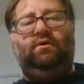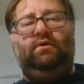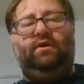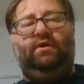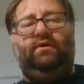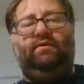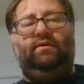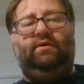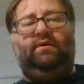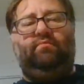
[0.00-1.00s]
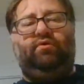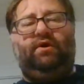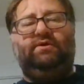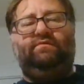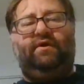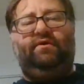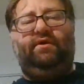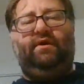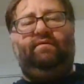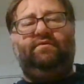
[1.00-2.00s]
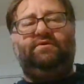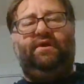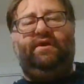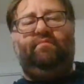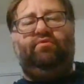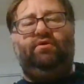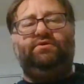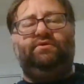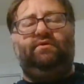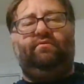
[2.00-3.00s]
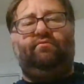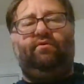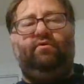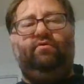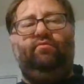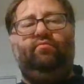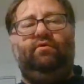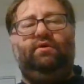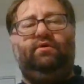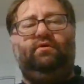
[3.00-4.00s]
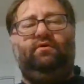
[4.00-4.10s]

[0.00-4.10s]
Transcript: In a prize fight, you obviously can't punch to the throat, but